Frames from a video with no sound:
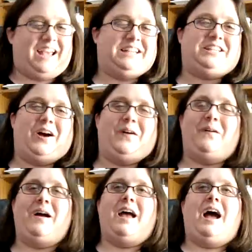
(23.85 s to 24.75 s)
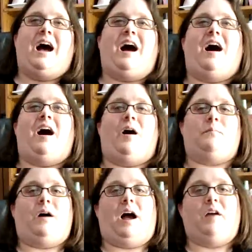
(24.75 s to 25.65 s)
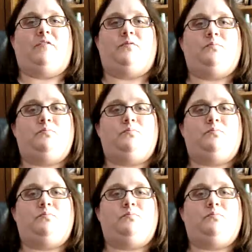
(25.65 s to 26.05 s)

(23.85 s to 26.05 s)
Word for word: So, um, I've